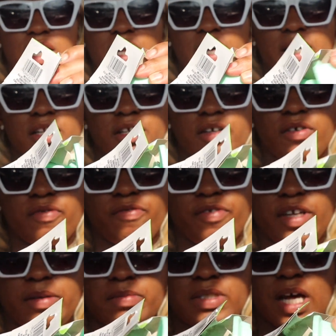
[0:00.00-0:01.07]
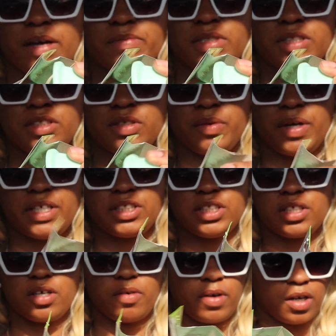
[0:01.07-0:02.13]
like a little flip top
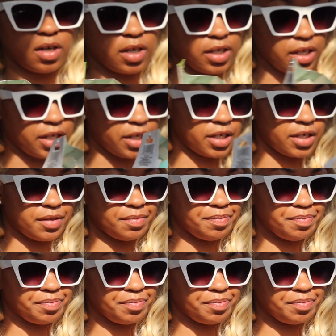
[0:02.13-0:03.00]
situation going on here.